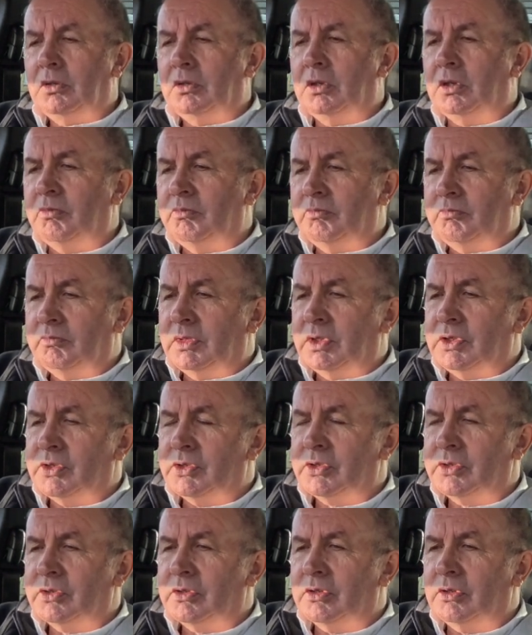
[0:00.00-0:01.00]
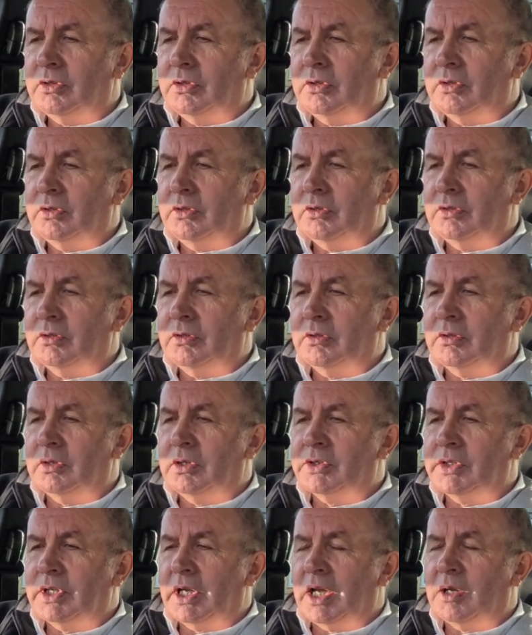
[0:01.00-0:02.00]
Oh, it's,
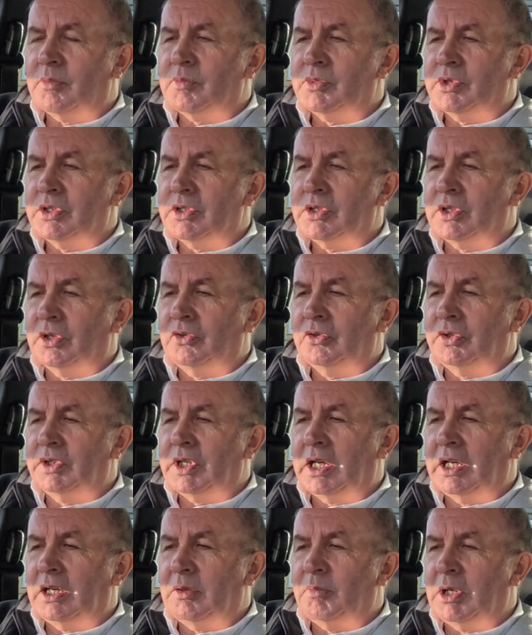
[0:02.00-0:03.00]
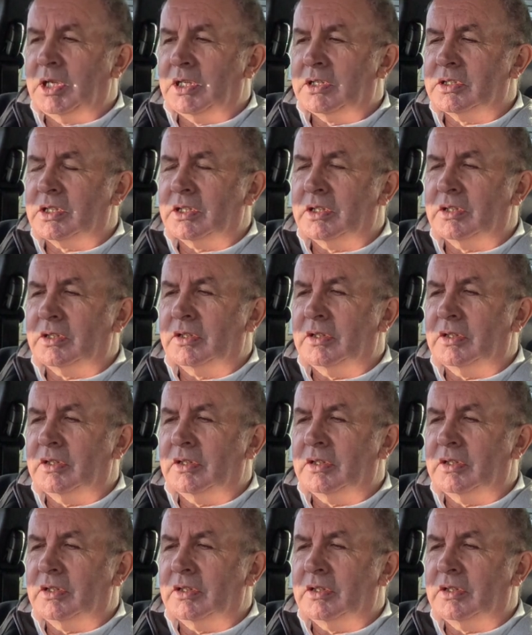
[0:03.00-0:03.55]
as it happens, it's a good daily mix.